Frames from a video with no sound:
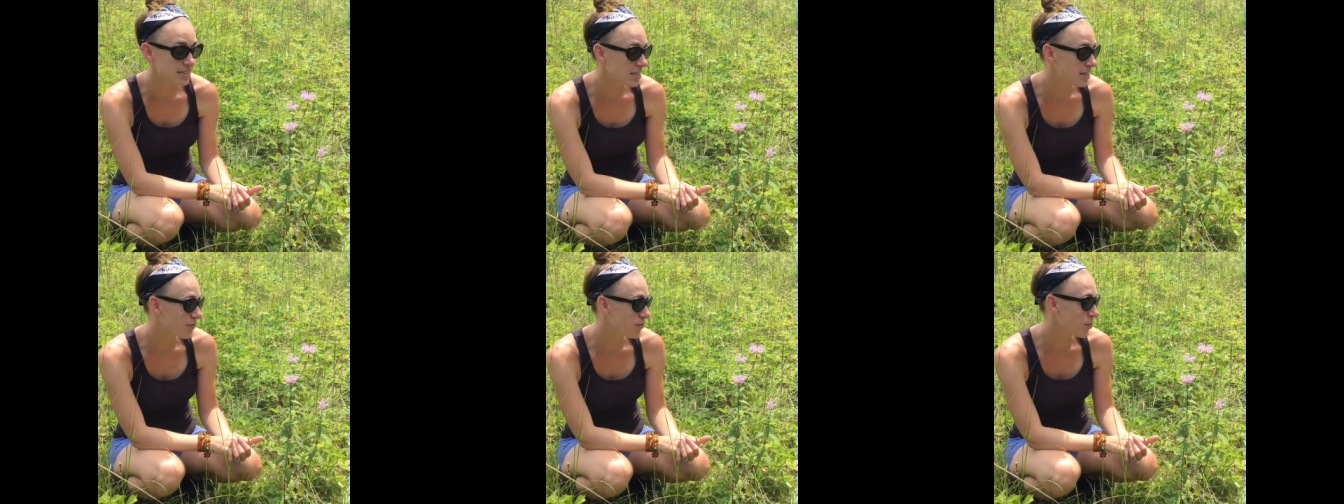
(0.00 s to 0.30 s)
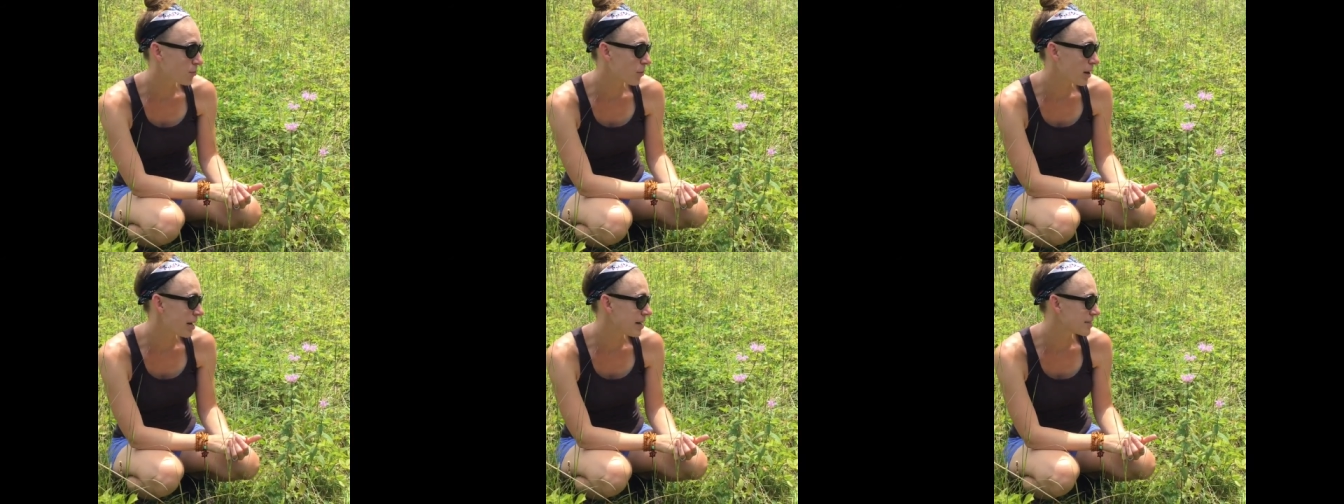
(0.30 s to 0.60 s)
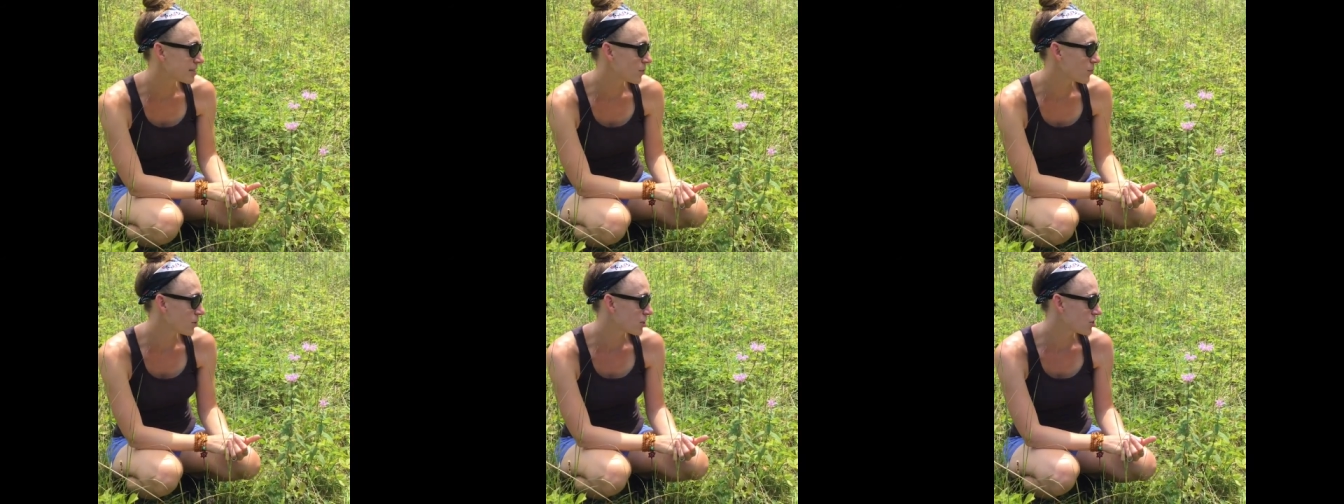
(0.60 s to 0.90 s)
of different
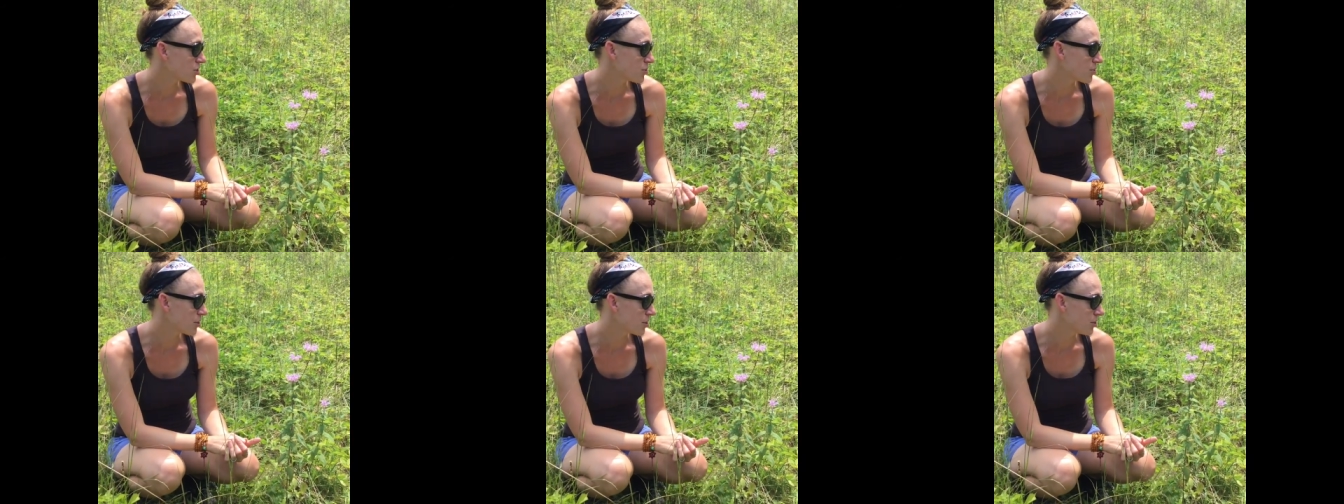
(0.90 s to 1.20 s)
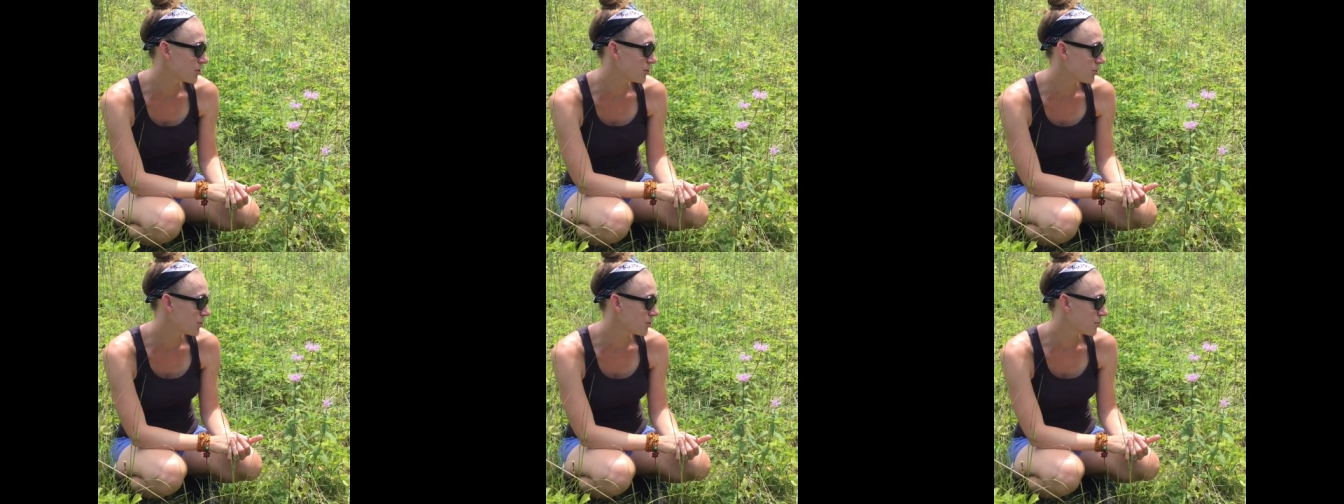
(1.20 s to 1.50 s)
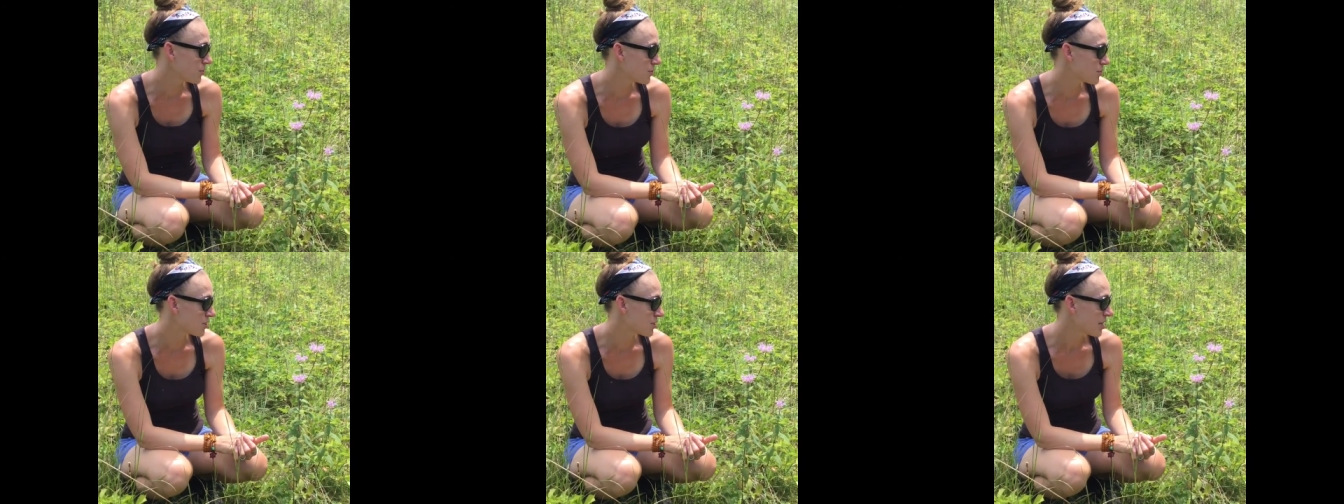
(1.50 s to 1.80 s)
ways in which you can
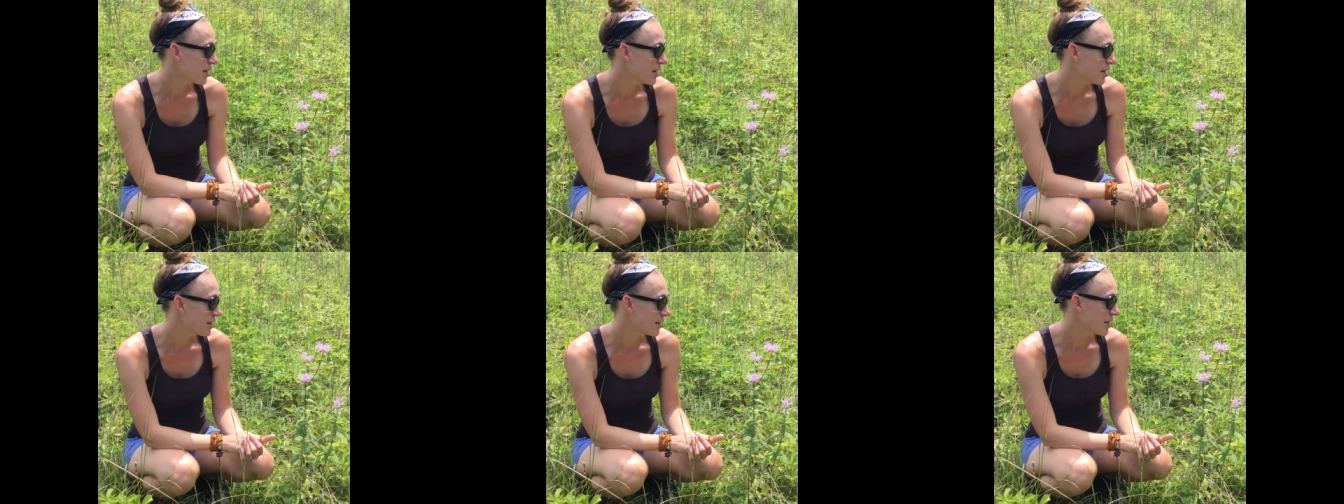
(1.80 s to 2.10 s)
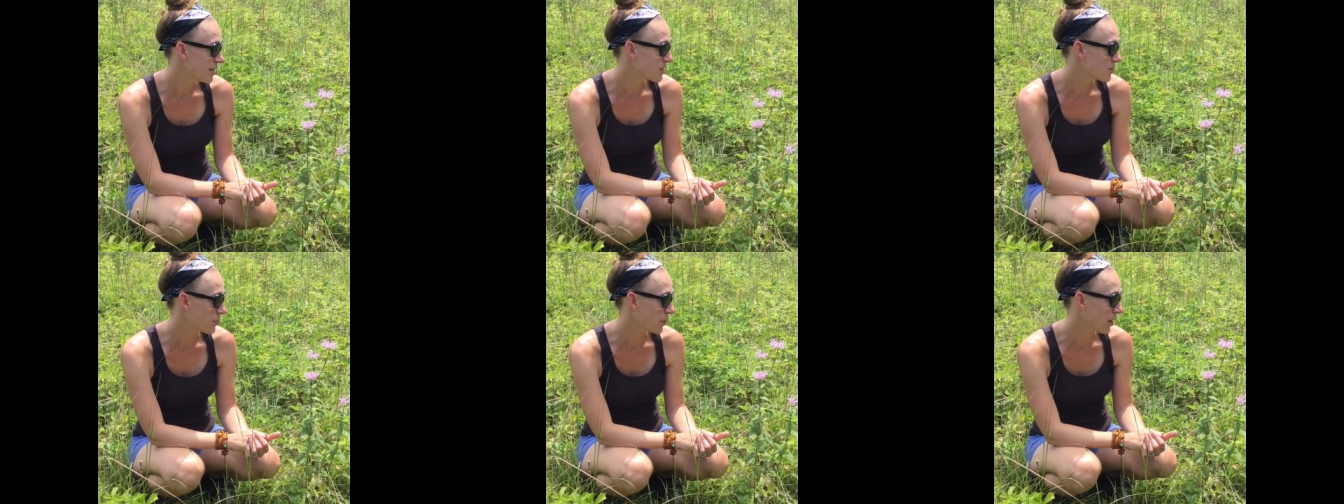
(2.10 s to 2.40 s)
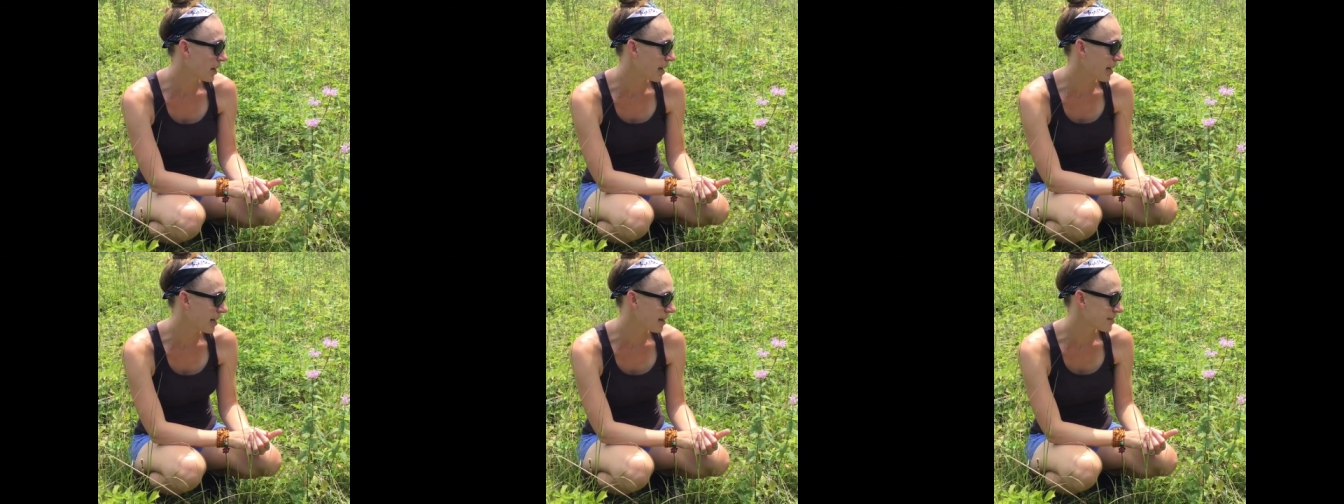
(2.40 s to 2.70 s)
use this
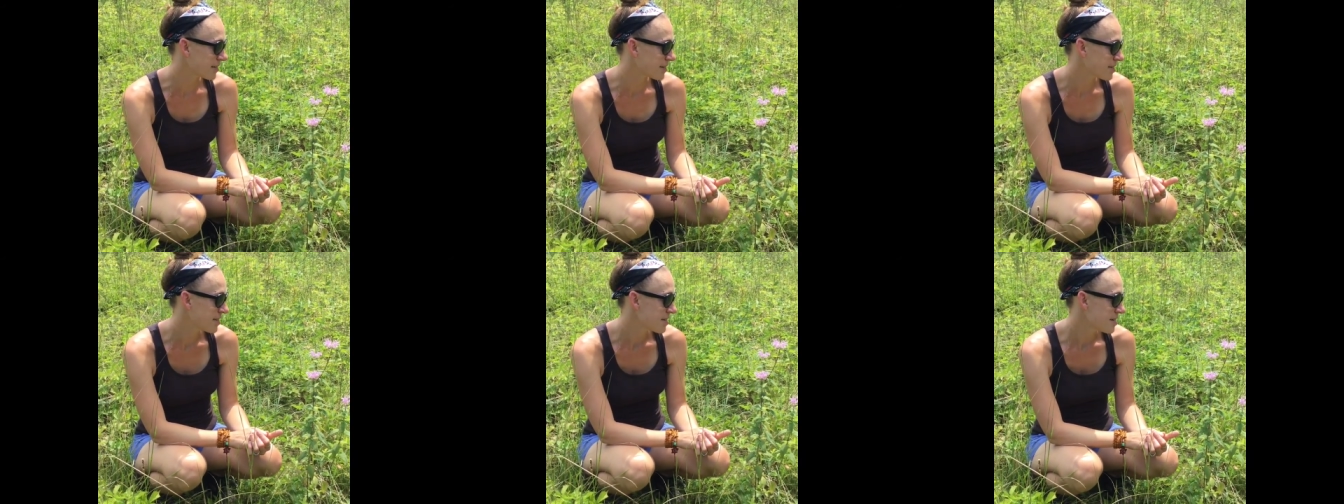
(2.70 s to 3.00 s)
plant.